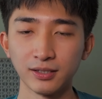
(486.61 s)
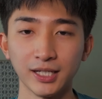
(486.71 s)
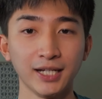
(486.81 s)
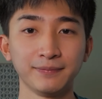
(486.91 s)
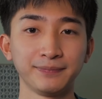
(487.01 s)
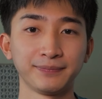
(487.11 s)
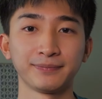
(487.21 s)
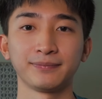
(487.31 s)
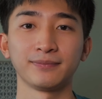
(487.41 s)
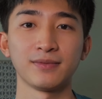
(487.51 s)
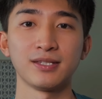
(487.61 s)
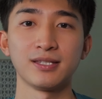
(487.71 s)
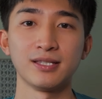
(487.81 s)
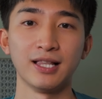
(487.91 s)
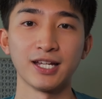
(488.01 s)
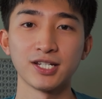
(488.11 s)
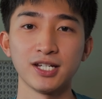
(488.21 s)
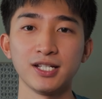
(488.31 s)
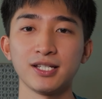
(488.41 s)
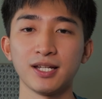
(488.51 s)
yeah, like,
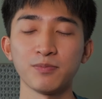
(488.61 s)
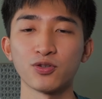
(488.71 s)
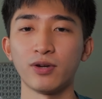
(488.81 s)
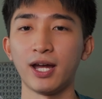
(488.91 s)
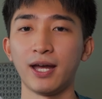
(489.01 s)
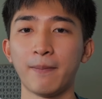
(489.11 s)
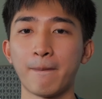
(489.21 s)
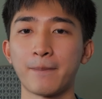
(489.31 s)
share, and subscribe.